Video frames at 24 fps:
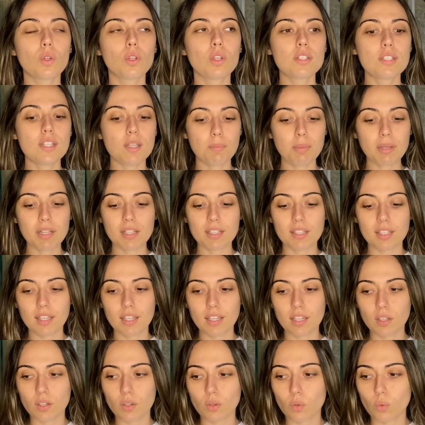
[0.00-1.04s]

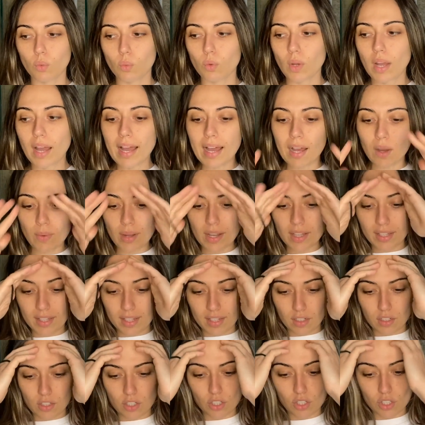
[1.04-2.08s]
typically, how I
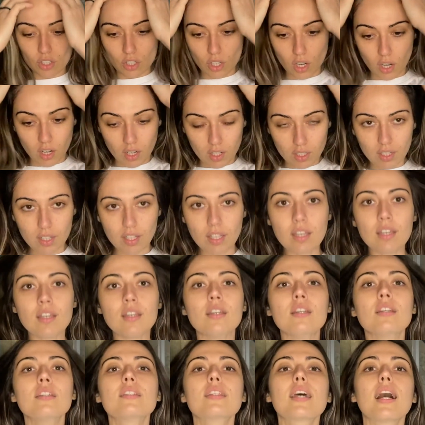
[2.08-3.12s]
like to start
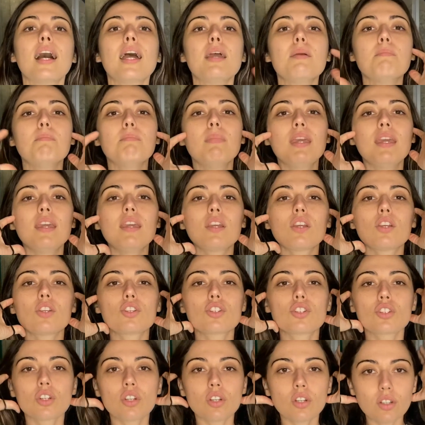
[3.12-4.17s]
is I make
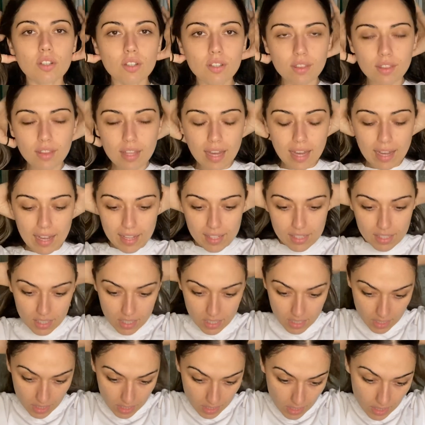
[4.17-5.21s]
sure
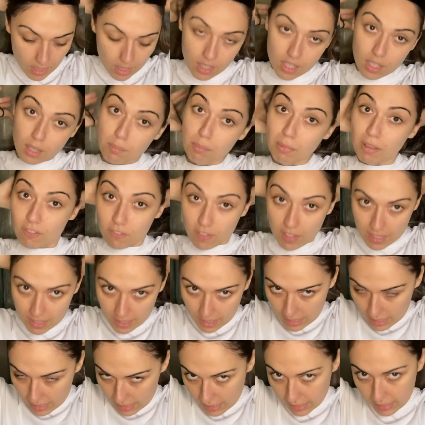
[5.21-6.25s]
that my face
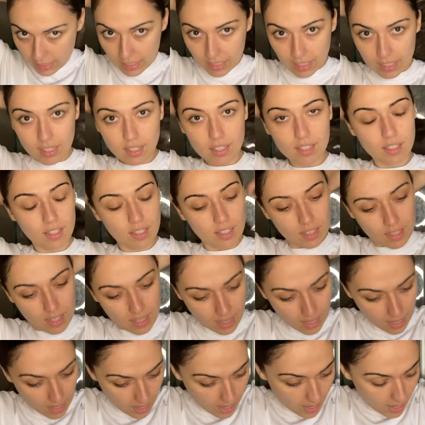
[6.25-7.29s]
is clean,
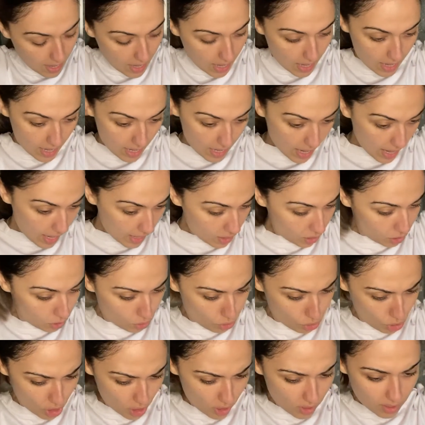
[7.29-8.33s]
and I
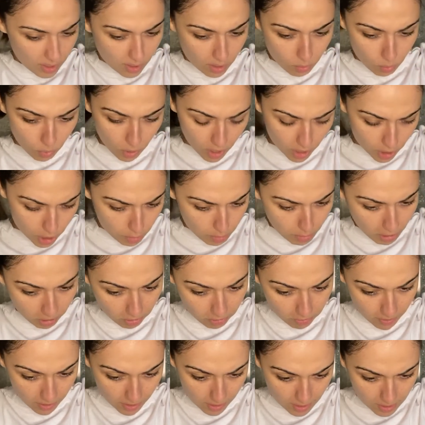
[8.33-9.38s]
usually wash my
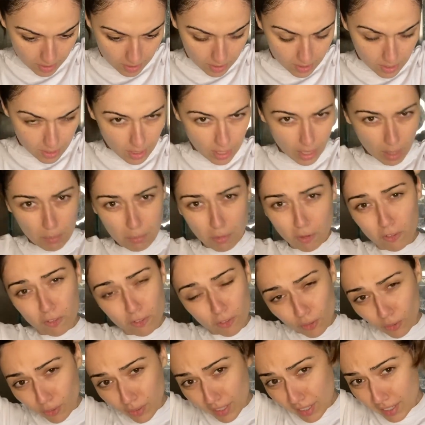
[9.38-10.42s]
face the night
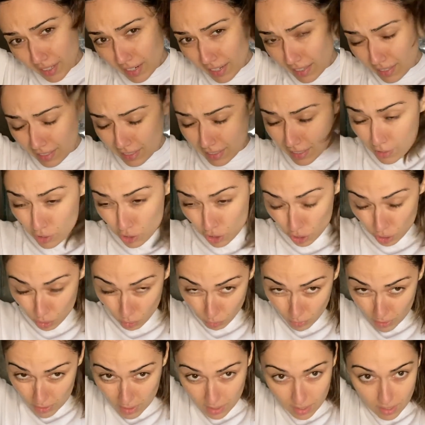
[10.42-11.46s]
before and then I just
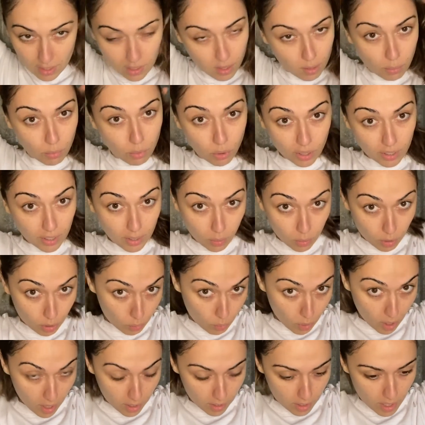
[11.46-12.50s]
rinse it in the morning with
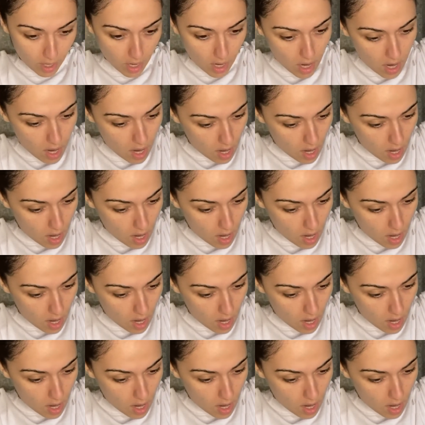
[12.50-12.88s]
water.